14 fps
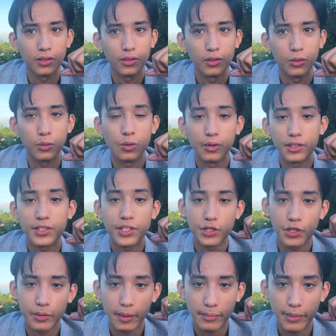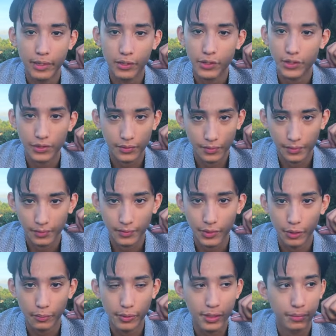who are essentially my peers. You
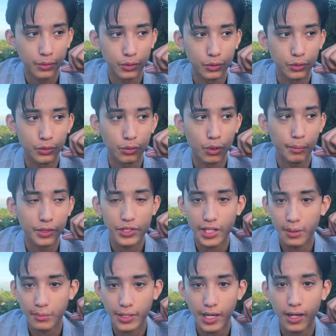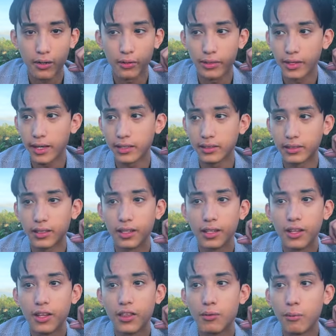know, people who grew up in the same town at
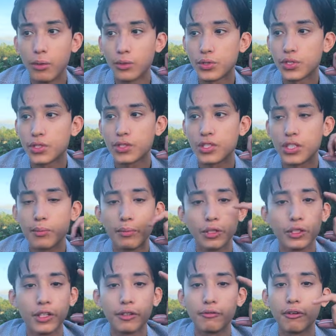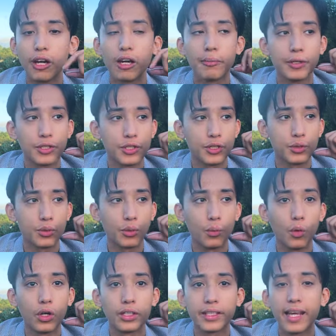the most similar environment
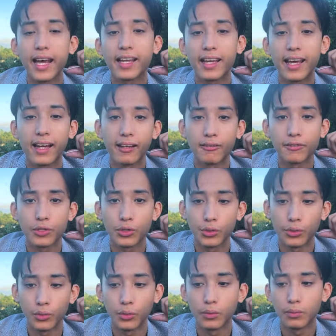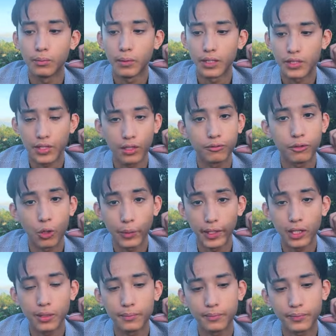one can have to myself growing up.